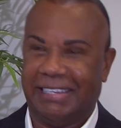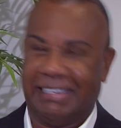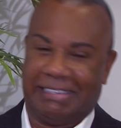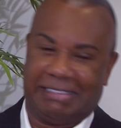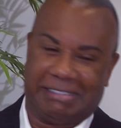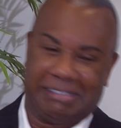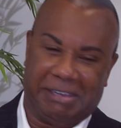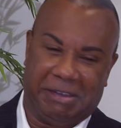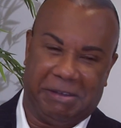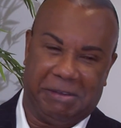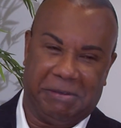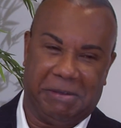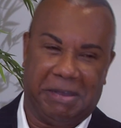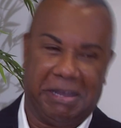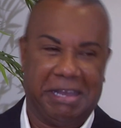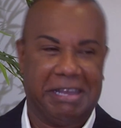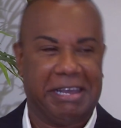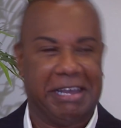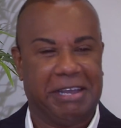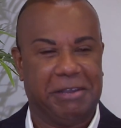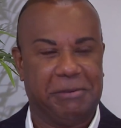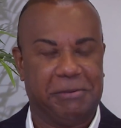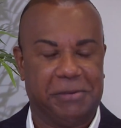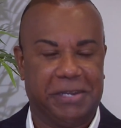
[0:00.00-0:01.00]
So
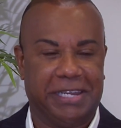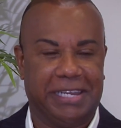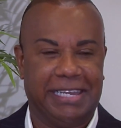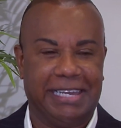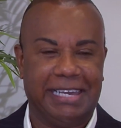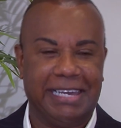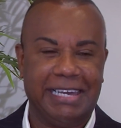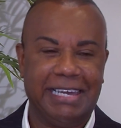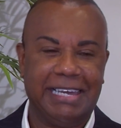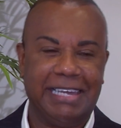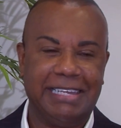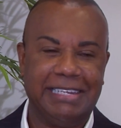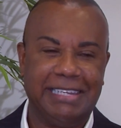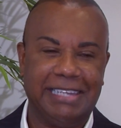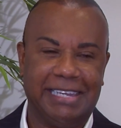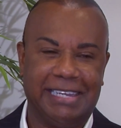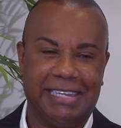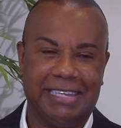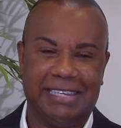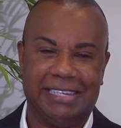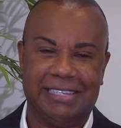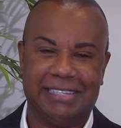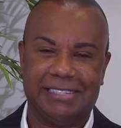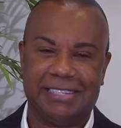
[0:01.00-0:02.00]
I went in,
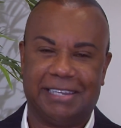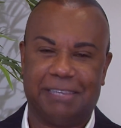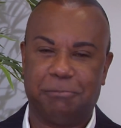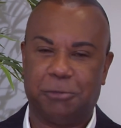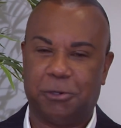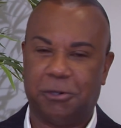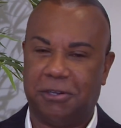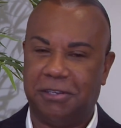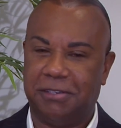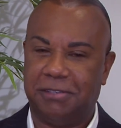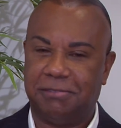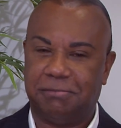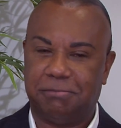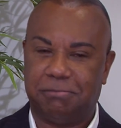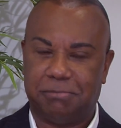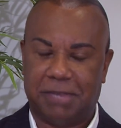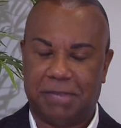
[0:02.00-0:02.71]
and I'm going